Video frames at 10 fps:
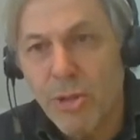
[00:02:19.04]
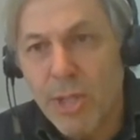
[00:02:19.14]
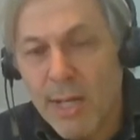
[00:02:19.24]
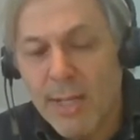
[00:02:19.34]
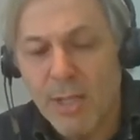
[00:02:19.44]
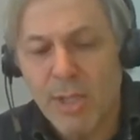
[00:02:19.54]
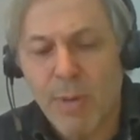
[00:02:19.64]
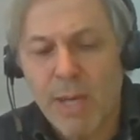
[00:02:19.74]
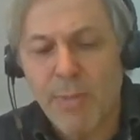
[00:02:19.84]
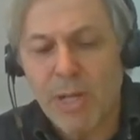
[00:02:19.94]
challenged
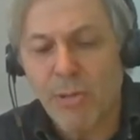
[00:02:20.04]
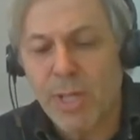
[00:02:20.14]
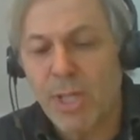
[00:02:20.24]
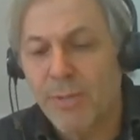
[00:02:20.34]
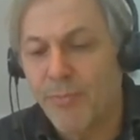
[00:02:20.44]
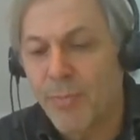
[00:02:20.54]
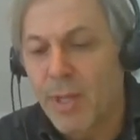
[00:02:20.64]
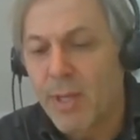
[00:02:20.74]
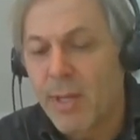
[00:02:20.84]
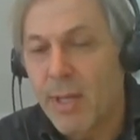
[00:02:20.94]
by migration.
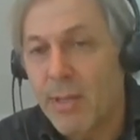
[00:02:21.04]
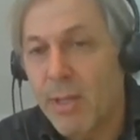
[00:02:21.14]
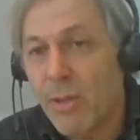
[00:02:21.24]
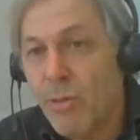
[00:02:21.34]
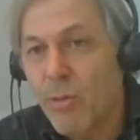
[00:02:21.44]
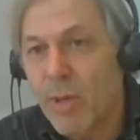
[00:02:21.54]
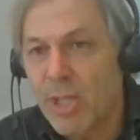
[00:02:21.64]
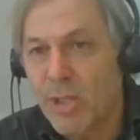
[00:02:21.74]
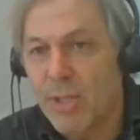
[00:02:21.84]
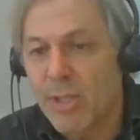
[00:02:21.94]
And the new
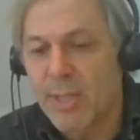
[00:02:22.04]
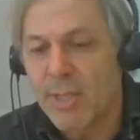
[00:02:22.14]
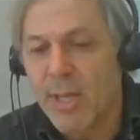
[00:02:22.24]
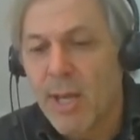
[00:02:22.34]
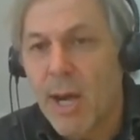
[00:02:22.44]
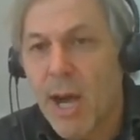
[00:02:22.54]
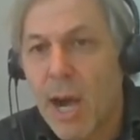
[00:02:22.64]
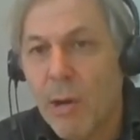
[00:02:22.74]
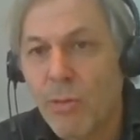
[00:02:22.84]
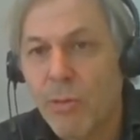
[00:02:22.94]
question is
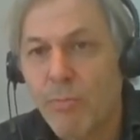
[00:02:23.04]
how to